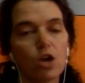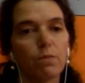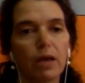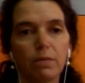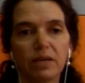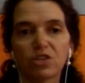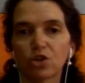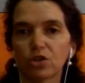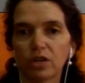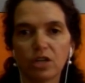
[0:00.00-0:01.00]
maybe
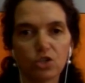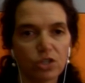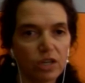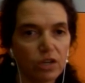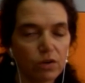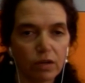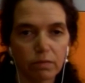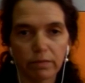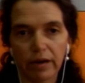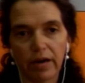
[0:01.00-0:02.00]
certain
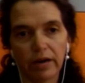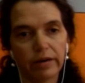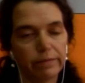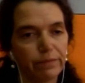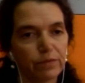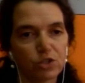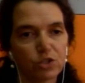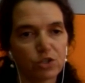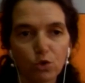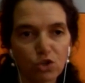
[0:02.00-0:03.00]
engineering um,
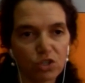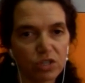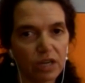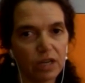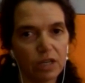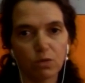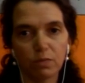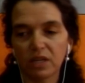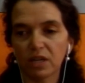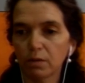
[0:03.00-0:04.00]
solutions that need to be
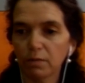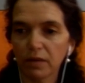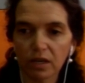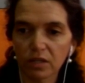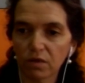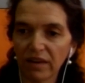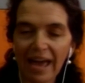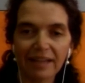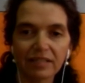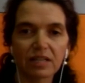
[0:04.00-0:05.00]
done because of
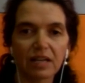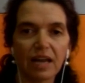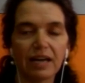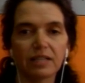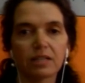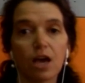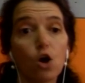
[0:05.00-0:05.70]
landslides,